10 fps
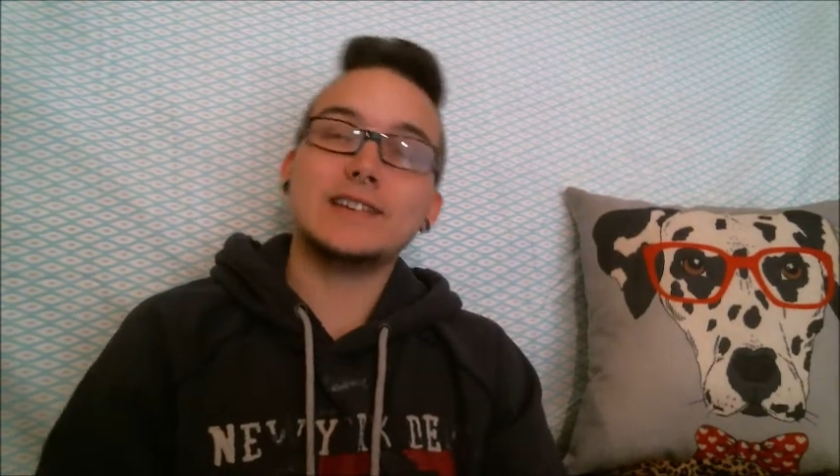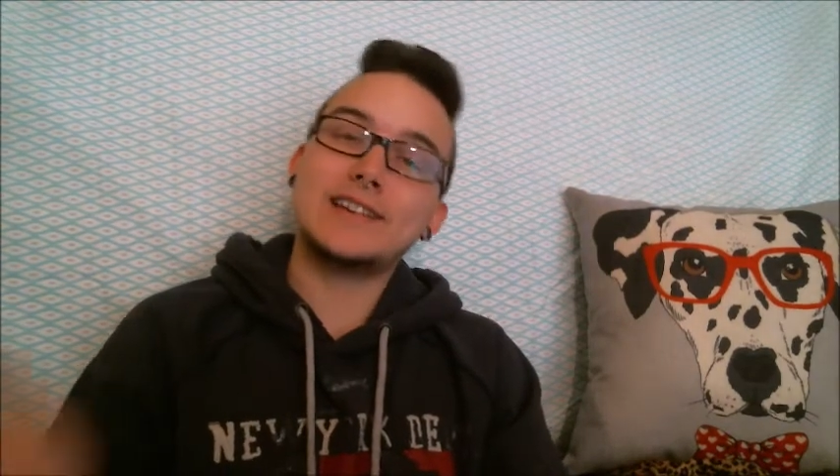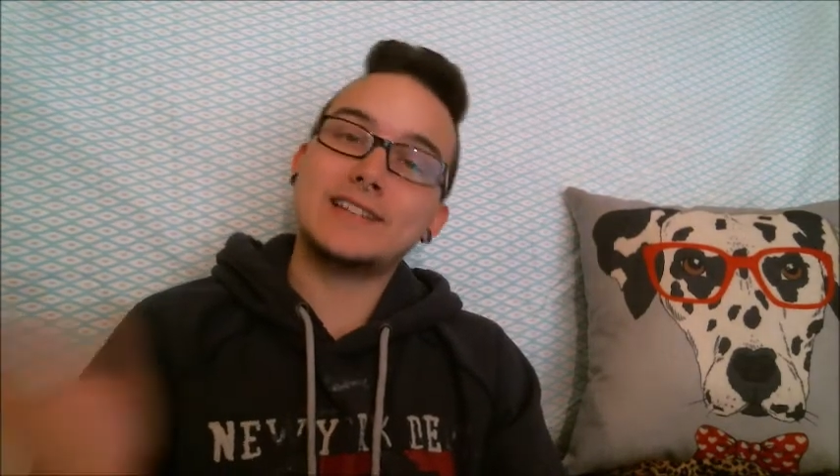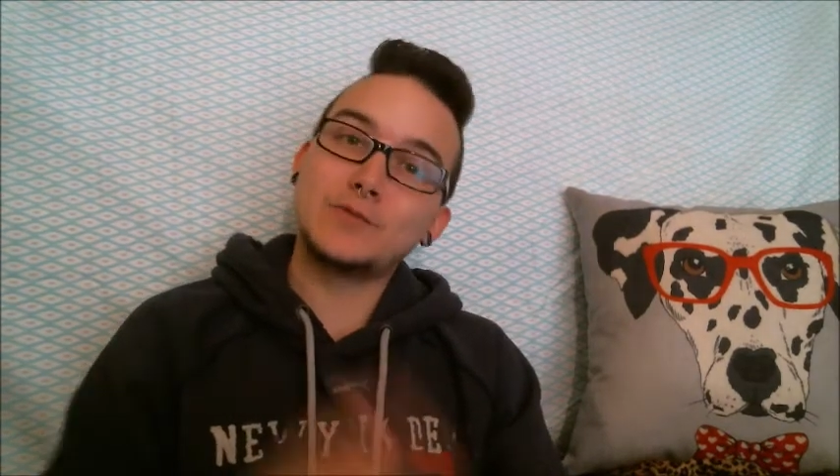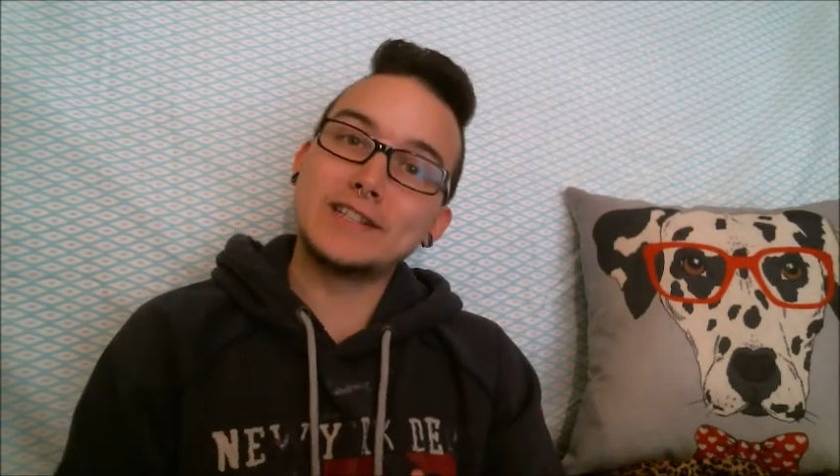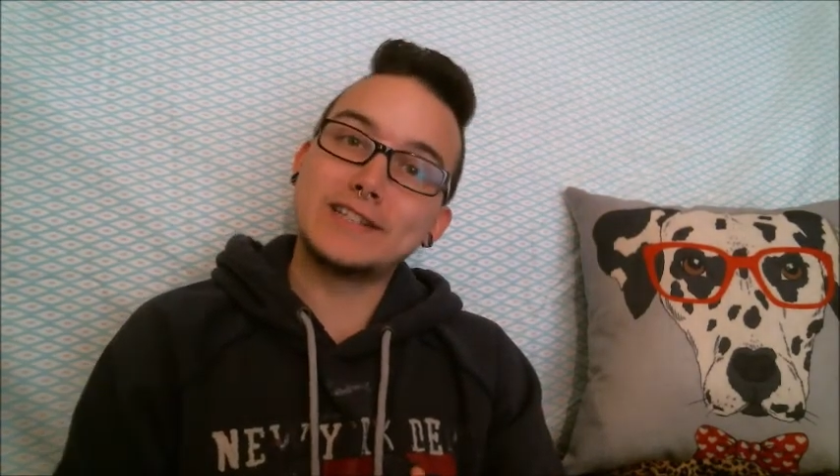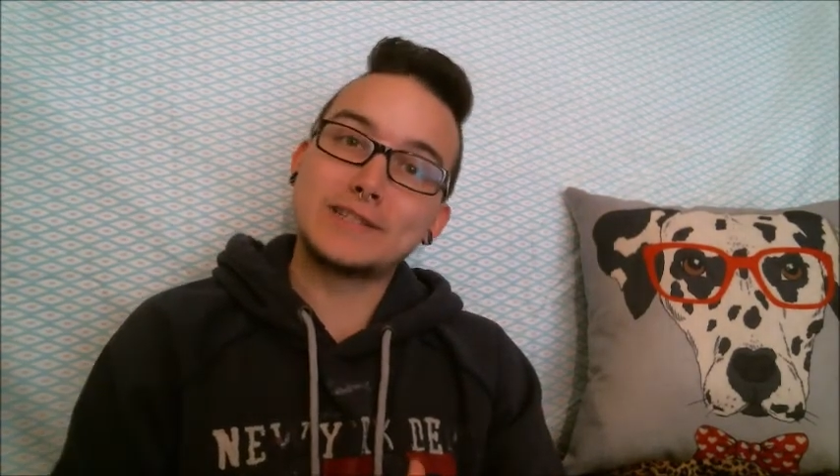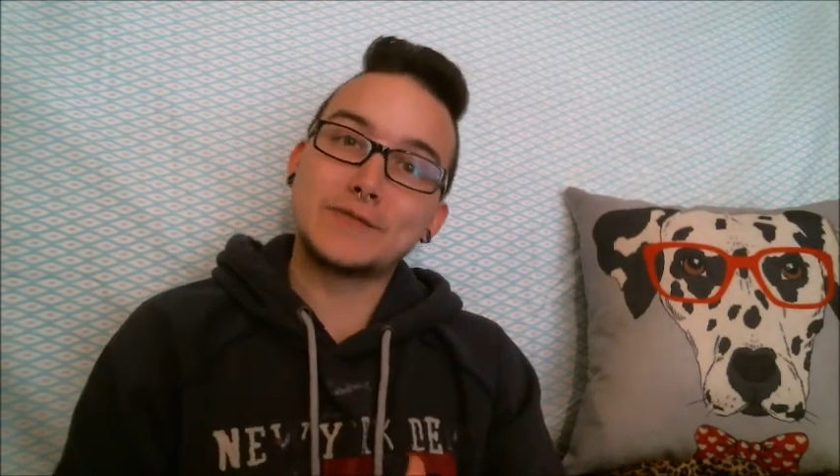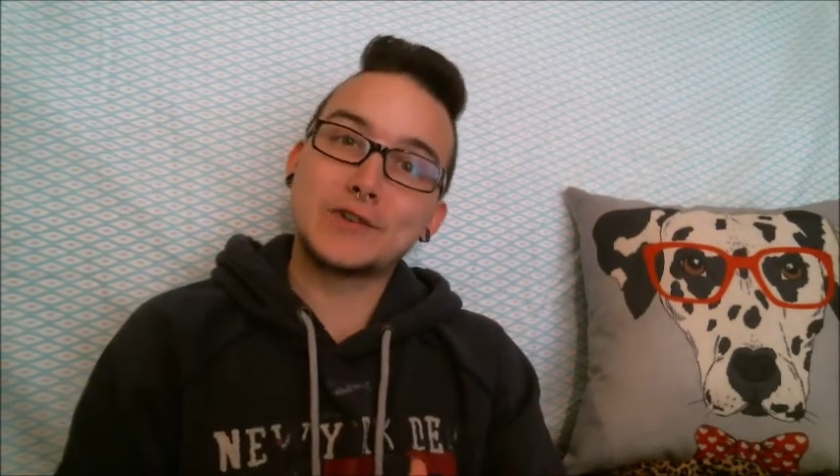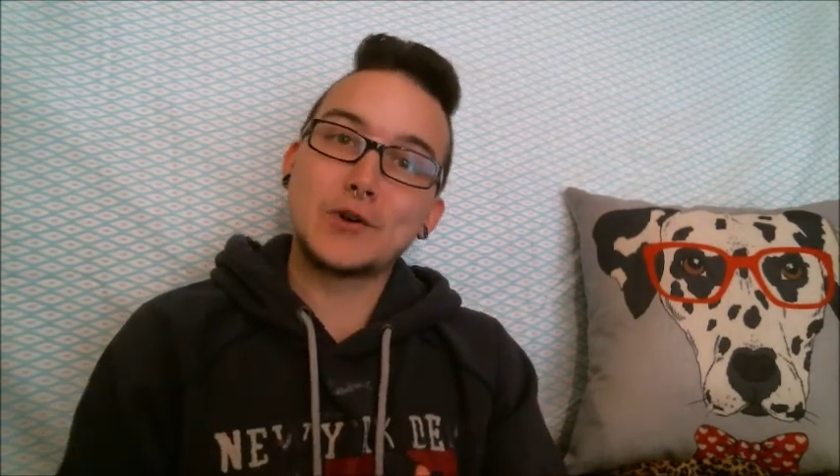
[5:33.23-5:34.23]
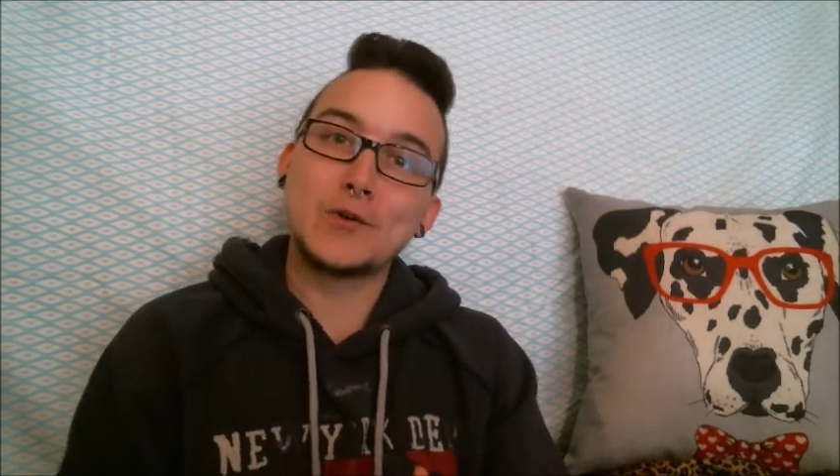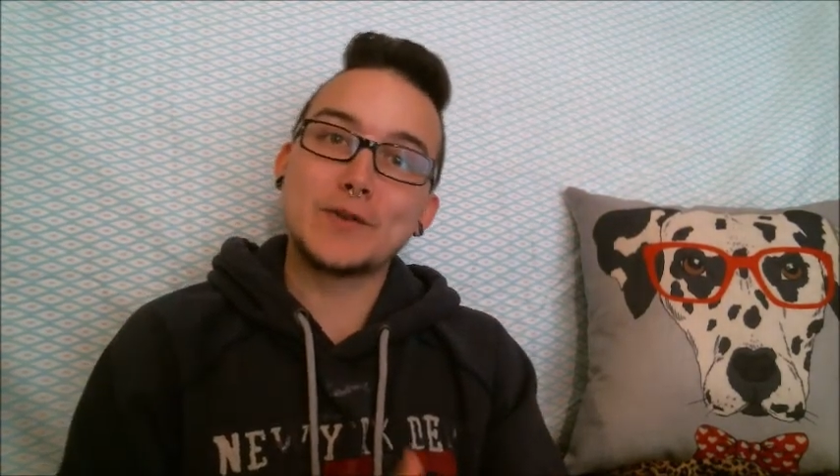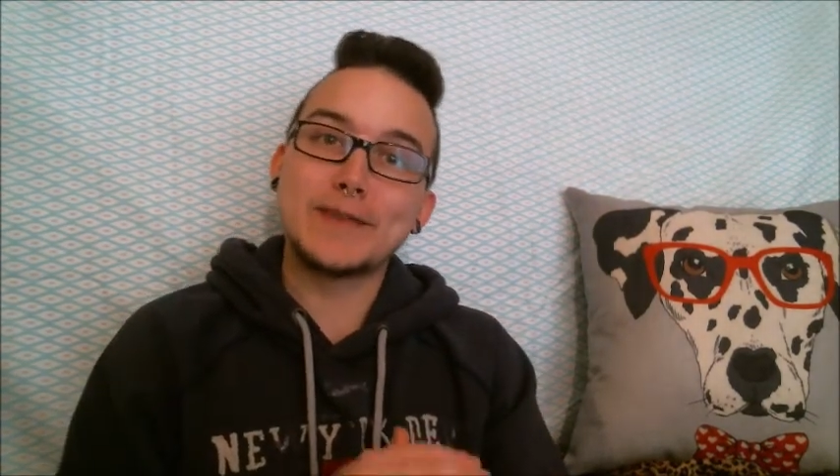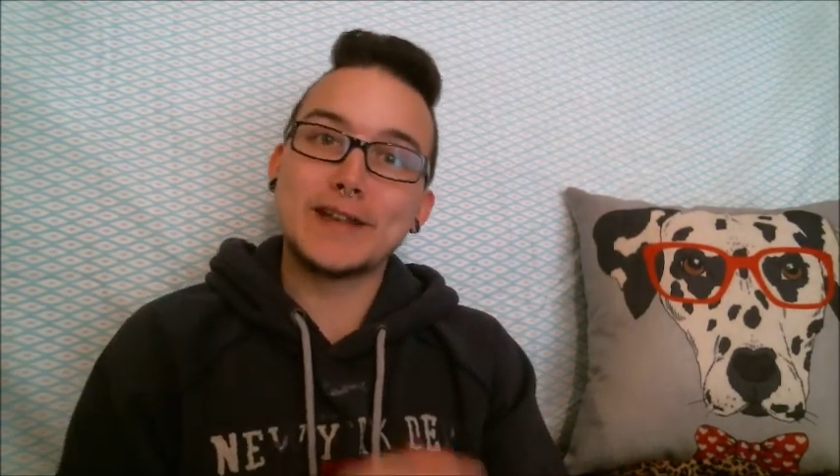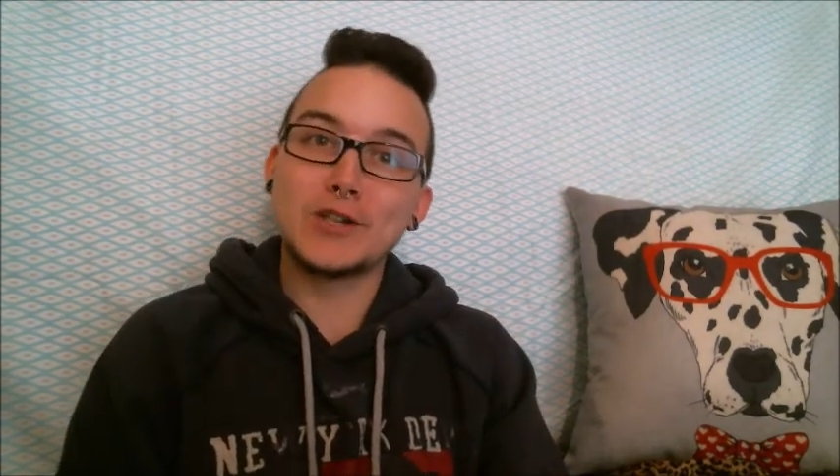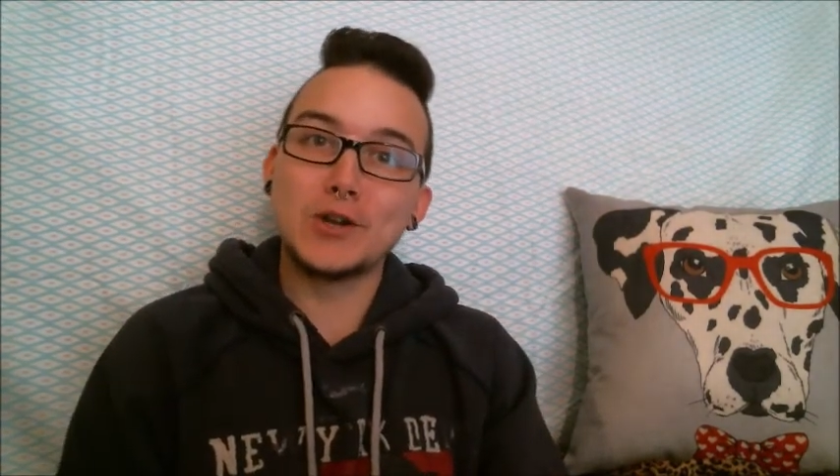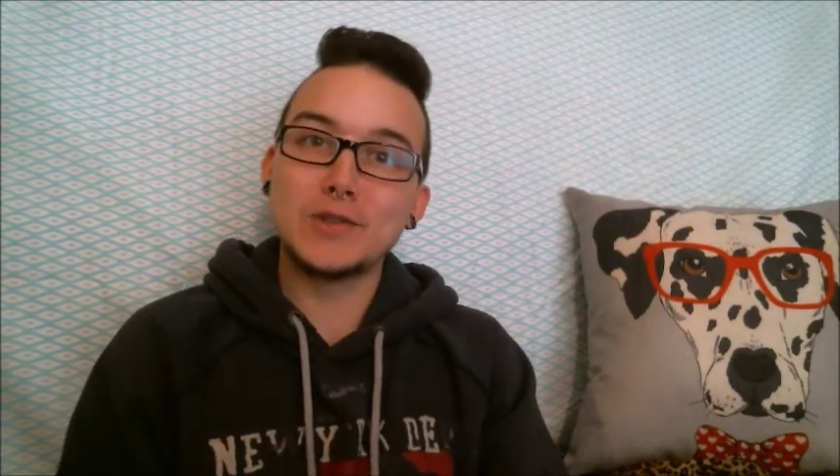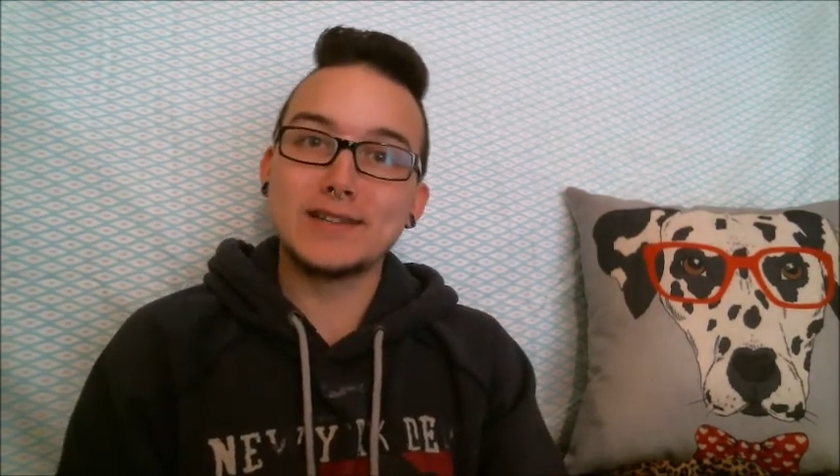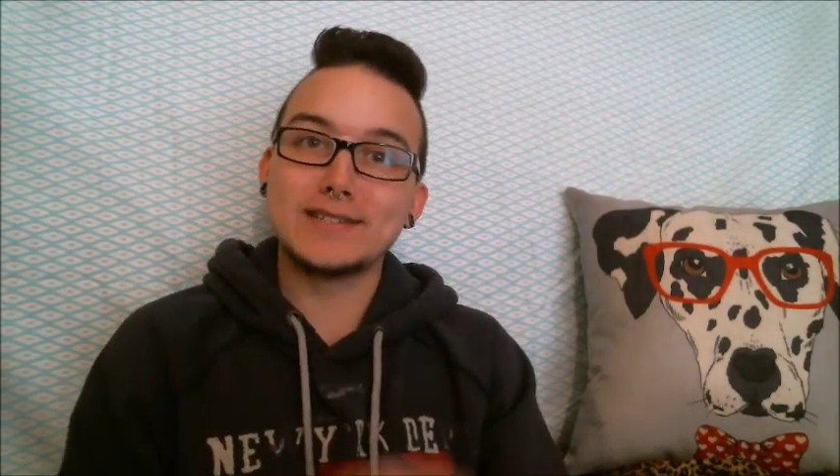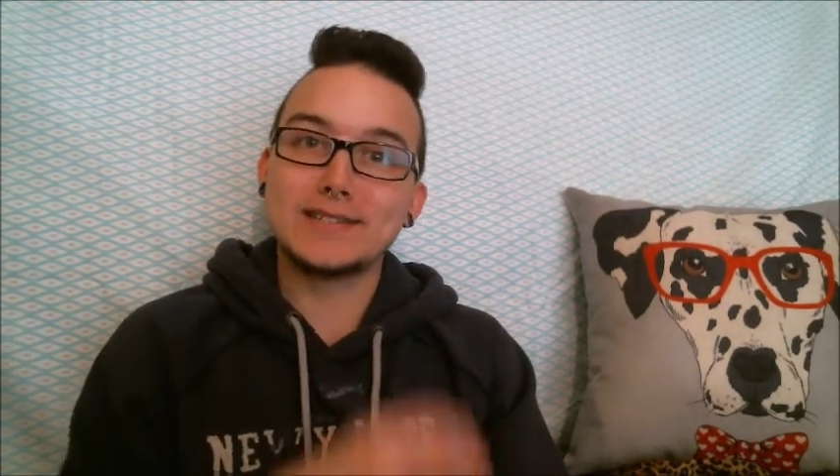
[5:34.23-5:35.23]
it's really difficult with my clothing